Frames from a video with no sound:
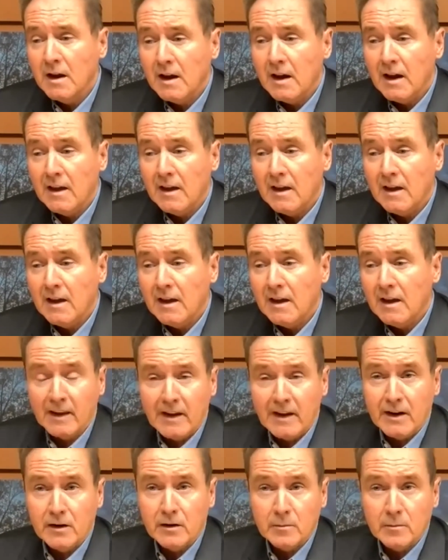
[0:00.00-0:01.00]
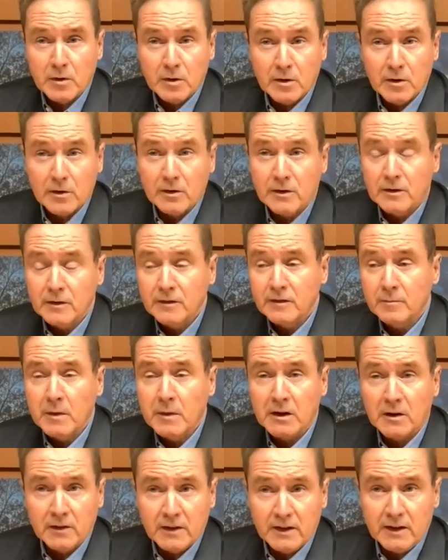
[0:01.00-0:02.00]
and then later MERS,
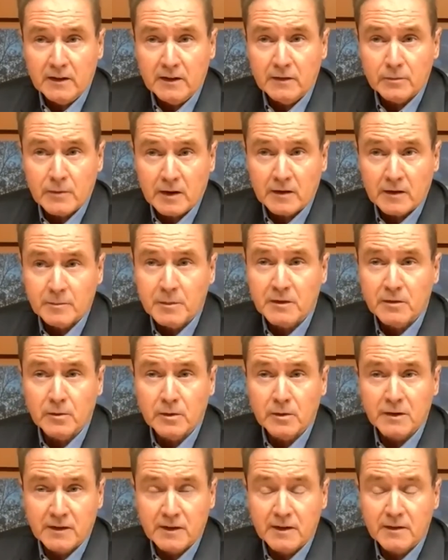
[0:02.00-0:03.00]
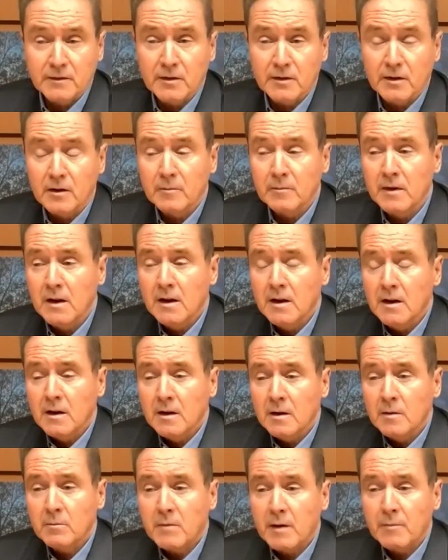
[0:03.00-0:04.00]
Middle East respiratory syndrome.
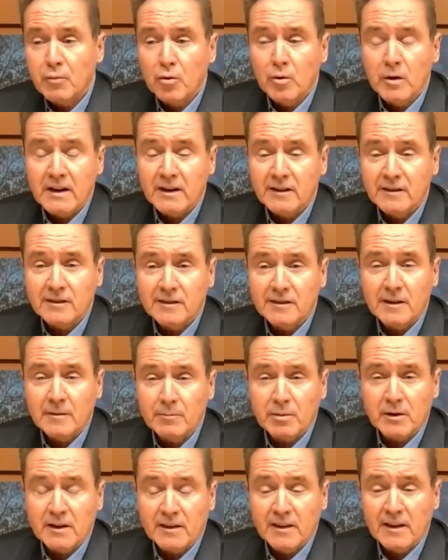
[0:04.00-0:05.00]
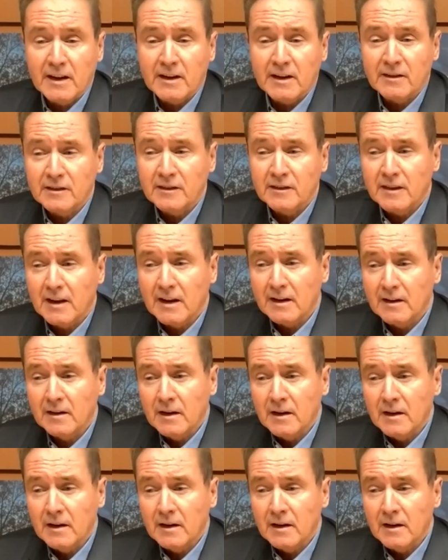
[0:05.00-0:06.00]
My point is simply this, that
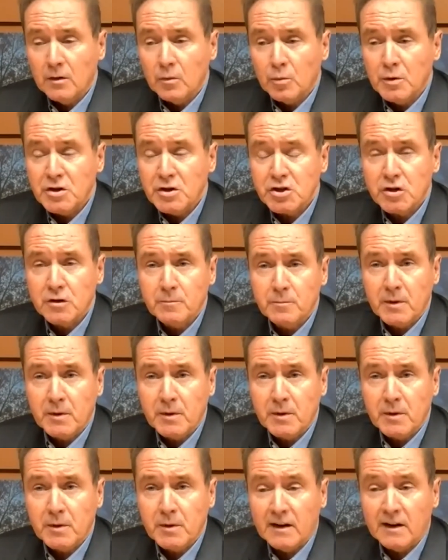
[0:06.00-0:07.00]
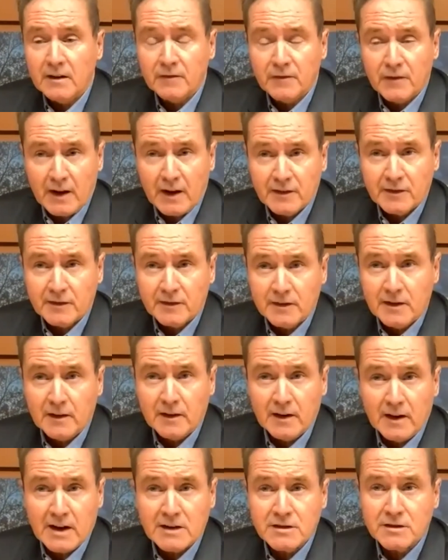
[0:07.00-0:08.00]
we should be investing in the
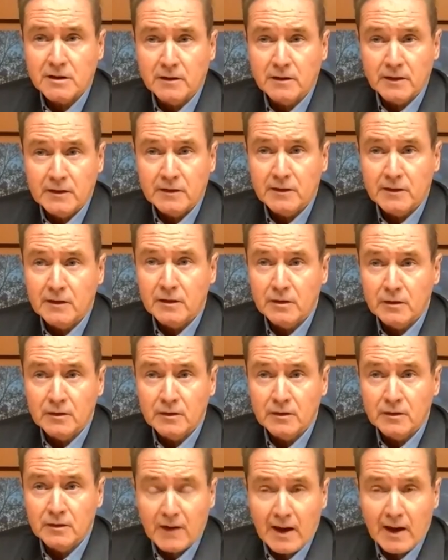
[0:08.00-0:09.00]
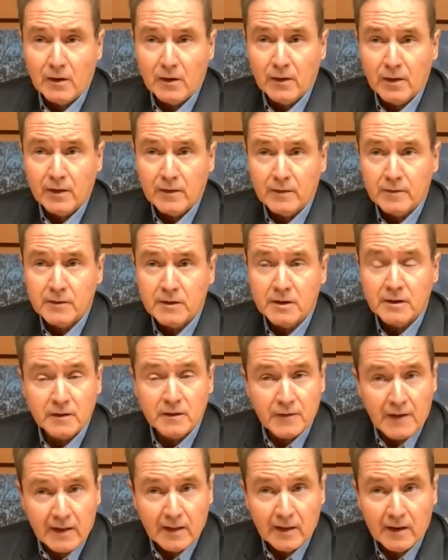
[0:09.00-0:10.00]
National Institutes of Health to
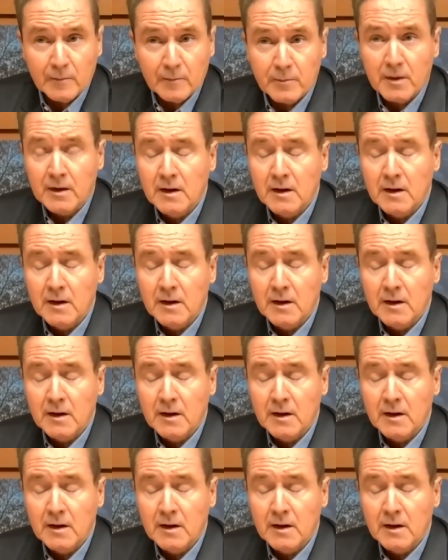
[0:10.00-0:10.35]
develop